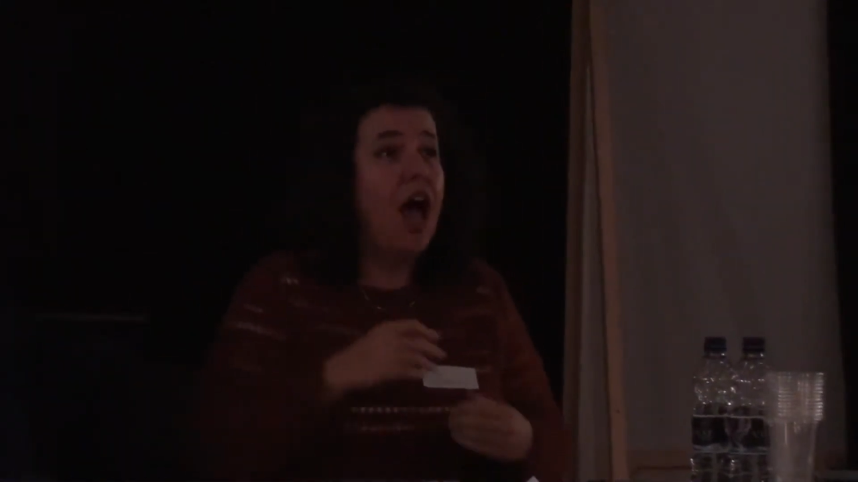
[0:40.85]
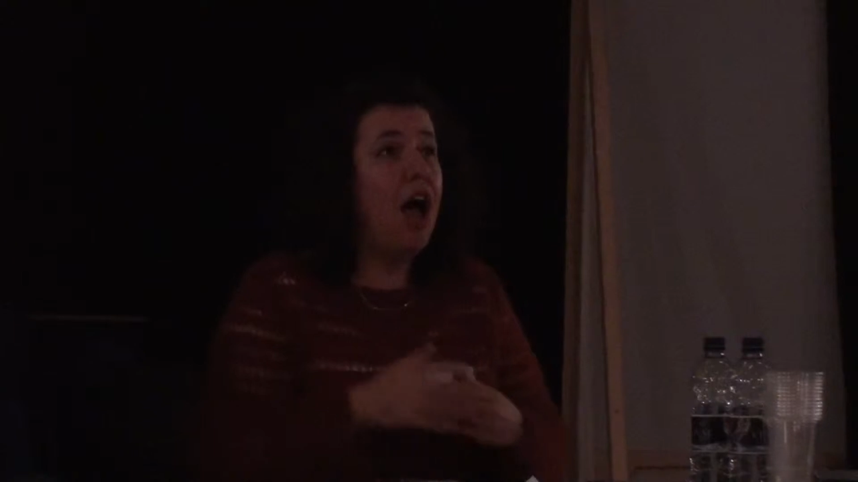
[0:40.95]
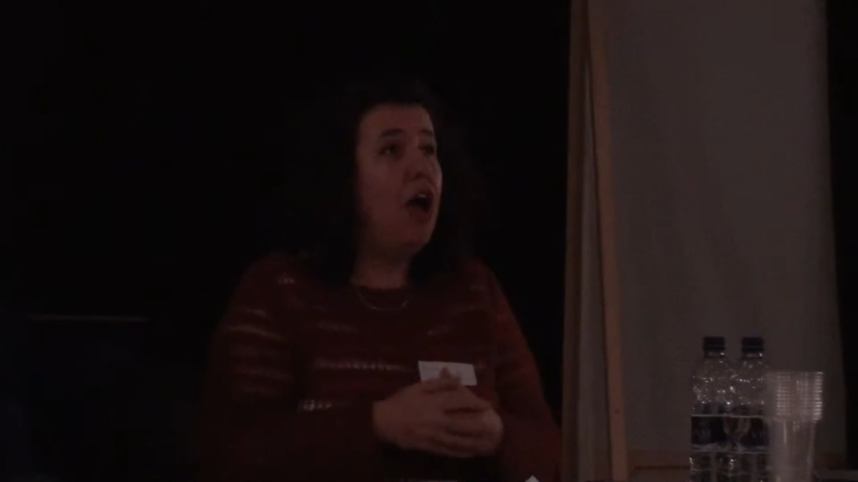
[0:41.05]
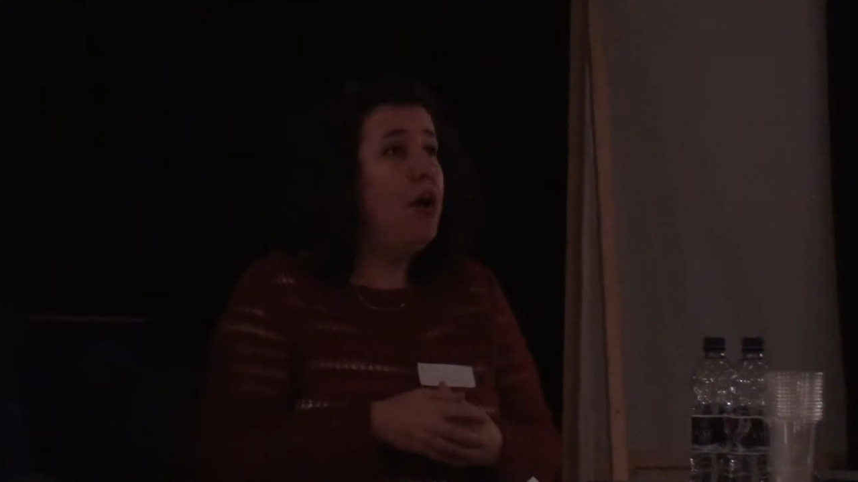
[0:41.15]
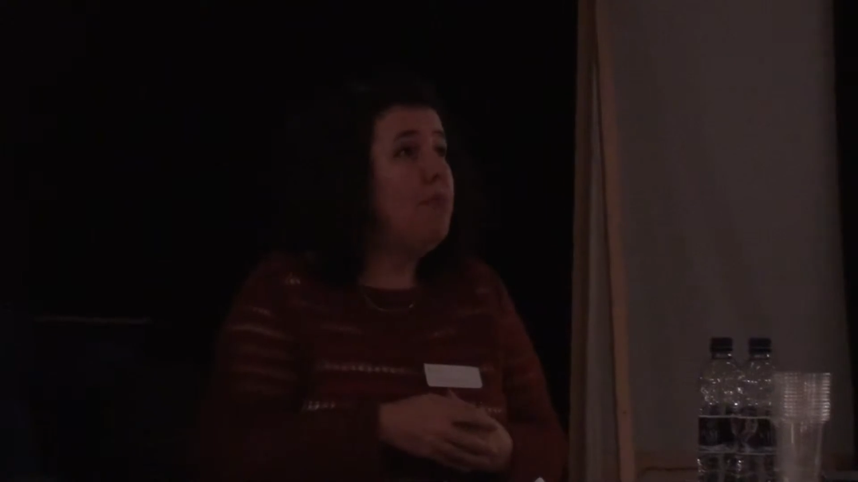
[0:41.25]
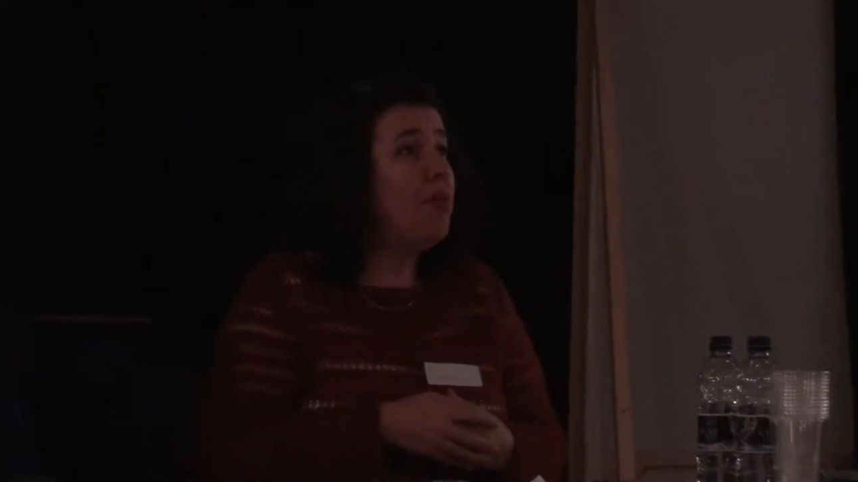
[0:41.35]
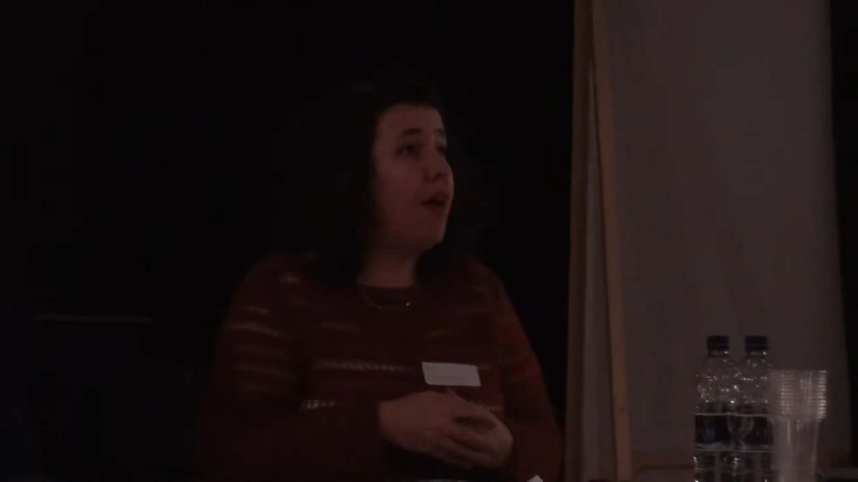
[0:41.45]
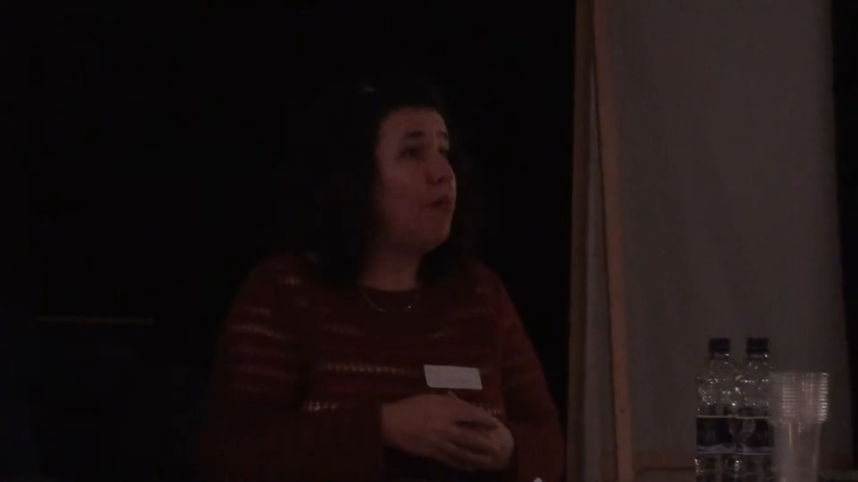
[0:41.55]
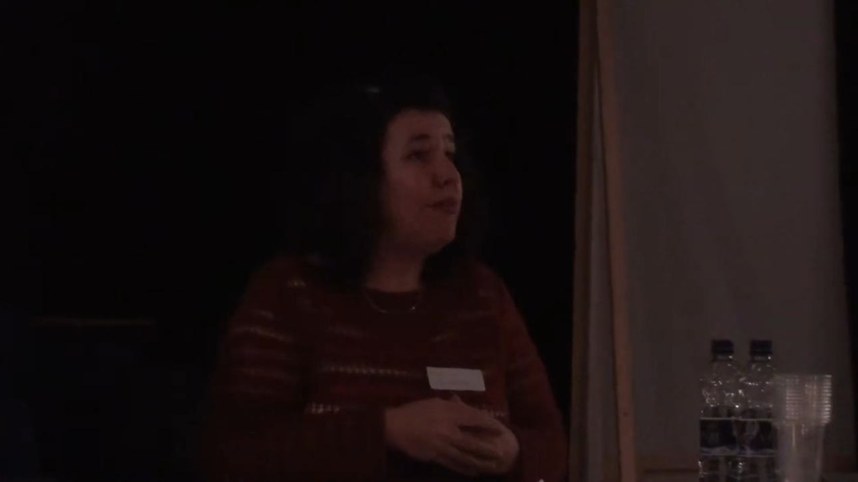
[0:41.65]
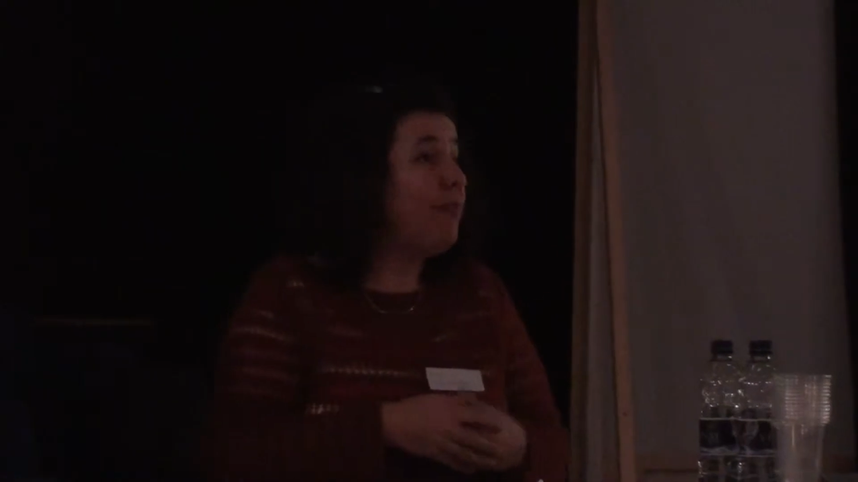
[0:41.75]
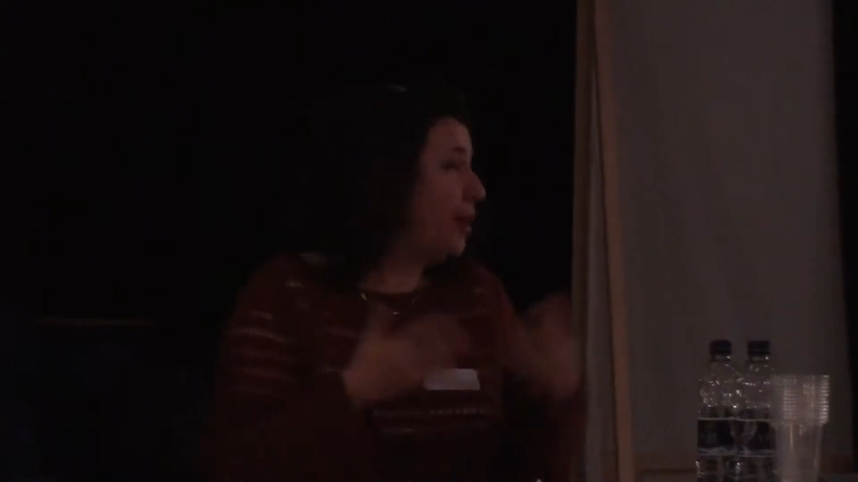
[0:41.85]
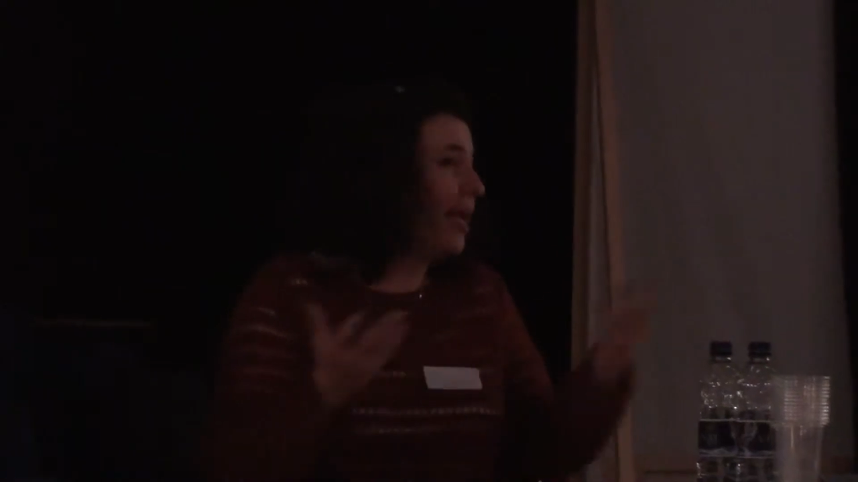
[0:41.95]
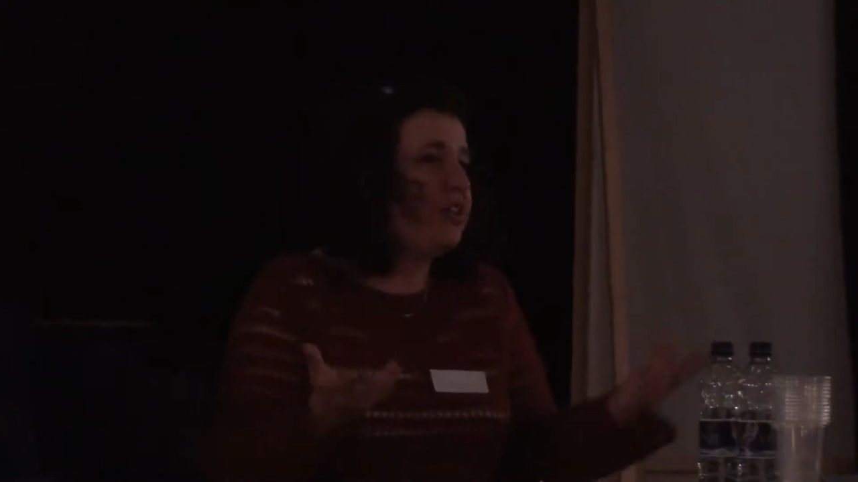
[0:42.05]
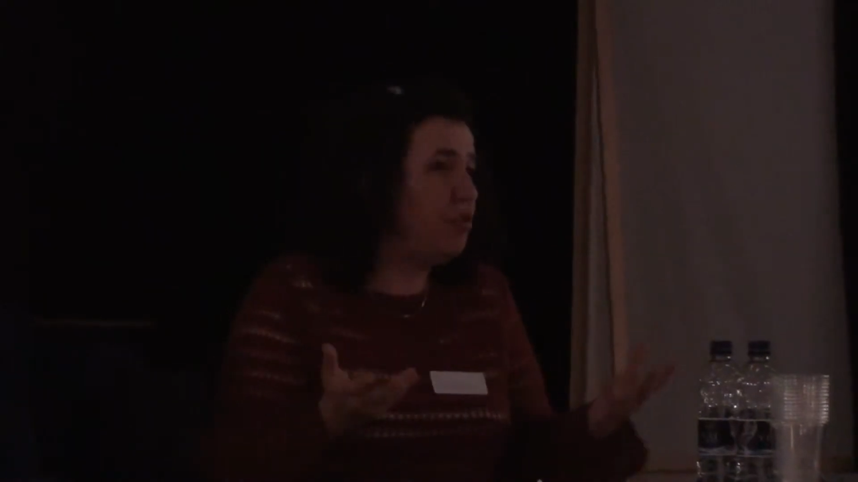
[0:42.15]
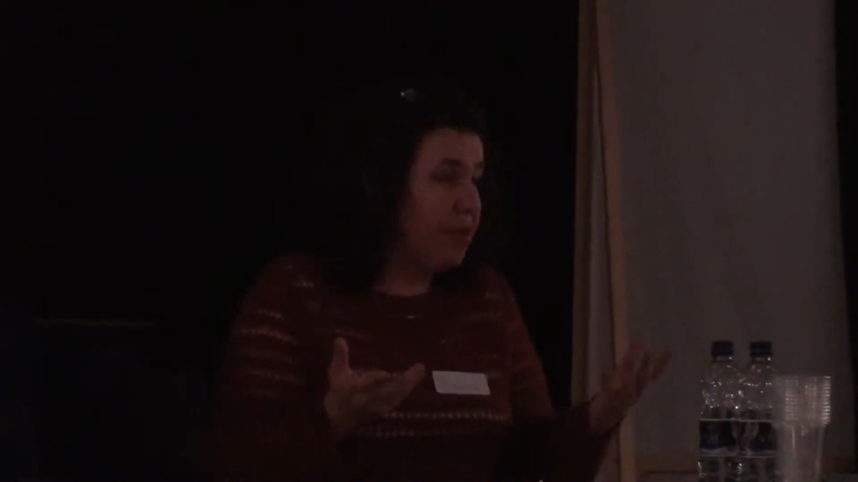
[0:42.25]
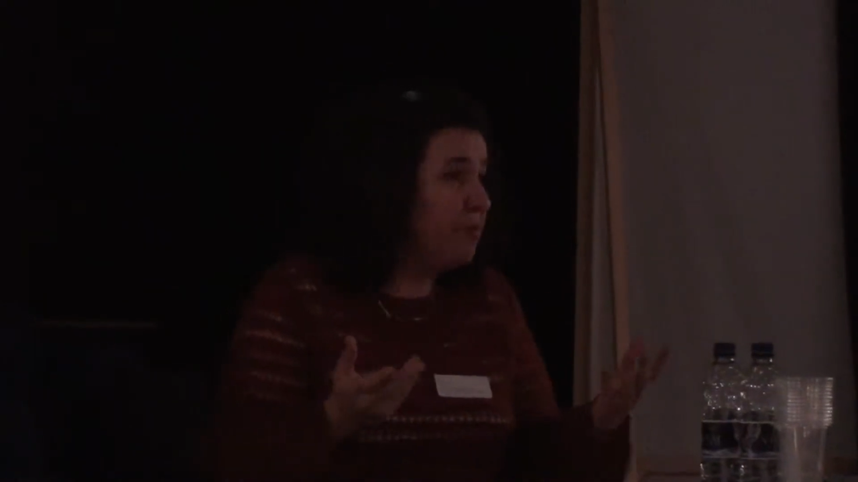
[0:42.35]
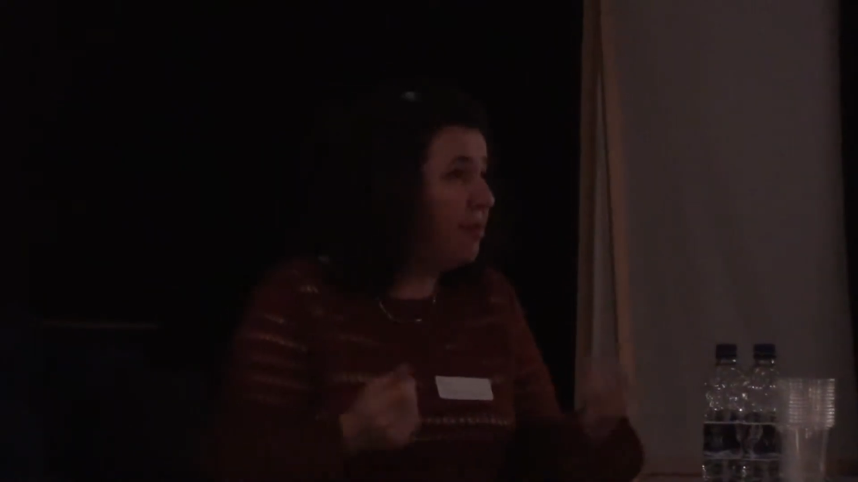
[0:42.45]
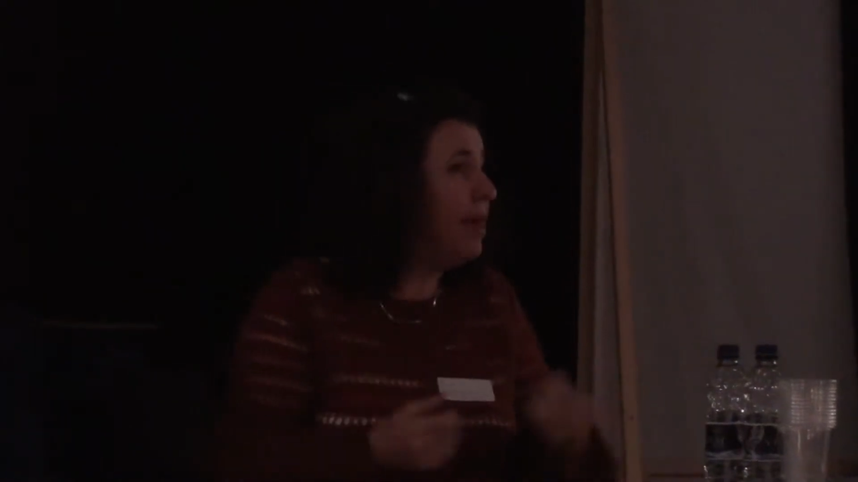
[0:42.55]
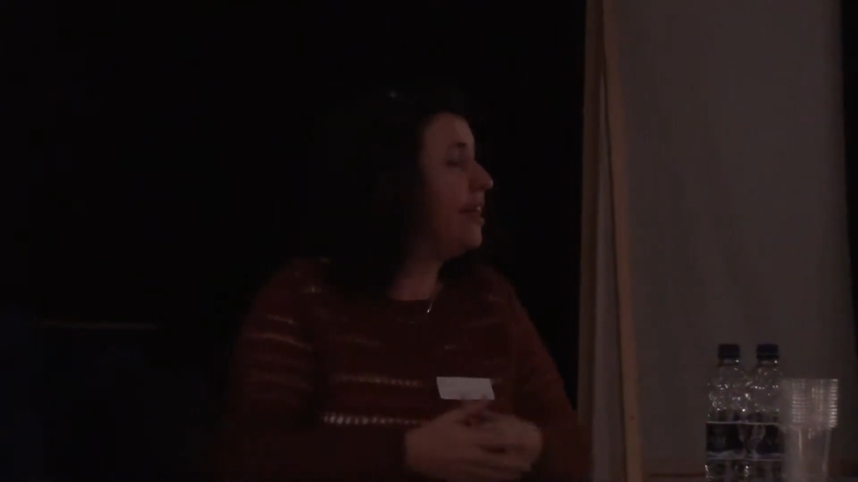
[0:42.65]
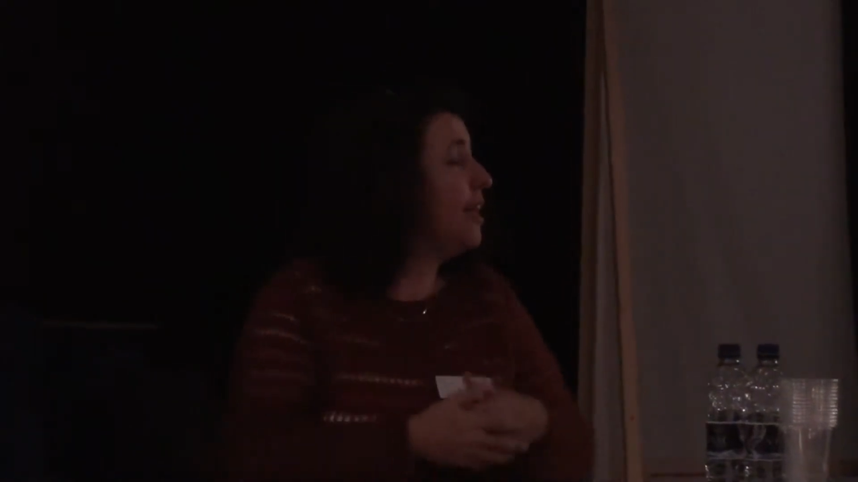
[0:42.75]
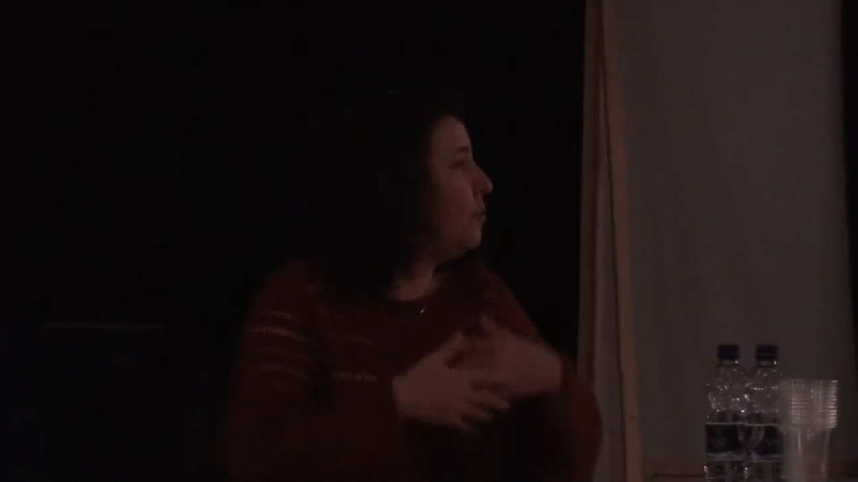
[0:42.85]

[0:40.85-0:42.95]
that we thought we had to do something about it.